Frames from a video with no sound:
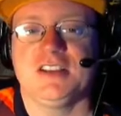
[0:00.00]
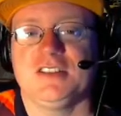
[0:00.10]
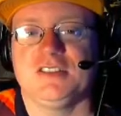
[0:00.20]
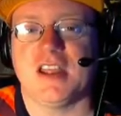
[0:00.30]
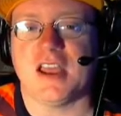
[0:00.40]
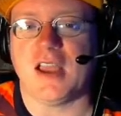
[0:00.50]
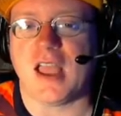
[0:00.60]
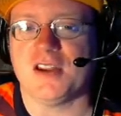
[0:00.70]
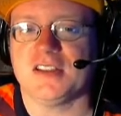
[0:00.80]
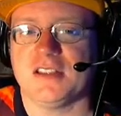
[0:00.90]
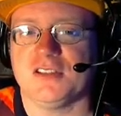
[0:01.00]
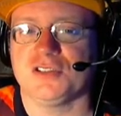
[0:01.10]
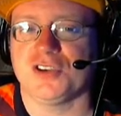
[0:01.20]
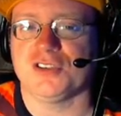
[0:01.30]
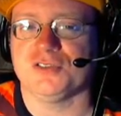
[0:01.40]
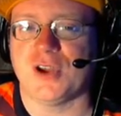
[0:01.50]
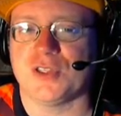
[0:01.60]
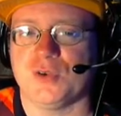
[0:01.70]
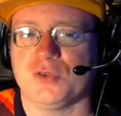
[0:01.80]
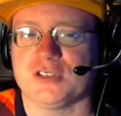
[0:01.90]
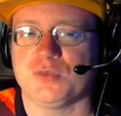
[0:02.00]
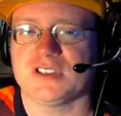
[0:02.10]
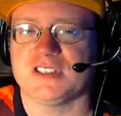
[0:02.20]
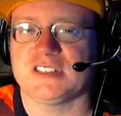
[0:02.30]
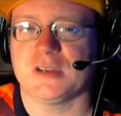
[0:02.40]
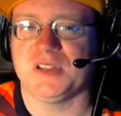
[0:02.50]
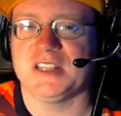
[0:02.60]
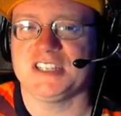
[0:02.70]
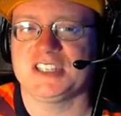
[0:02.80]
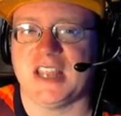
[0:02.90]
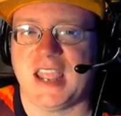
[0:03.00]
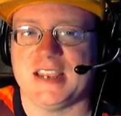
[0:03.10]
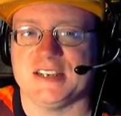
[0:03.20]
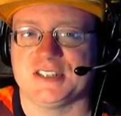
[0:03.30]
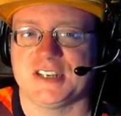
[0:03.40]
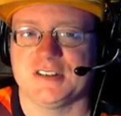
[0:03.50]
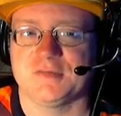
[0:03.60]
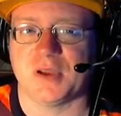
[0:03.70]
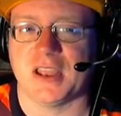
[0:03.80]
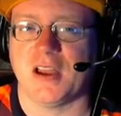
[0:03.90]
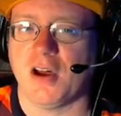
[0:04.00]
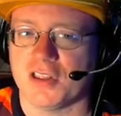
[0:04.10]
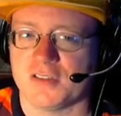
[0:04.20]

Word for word: Now, how does that little girl know that this wasn't completely staged by all of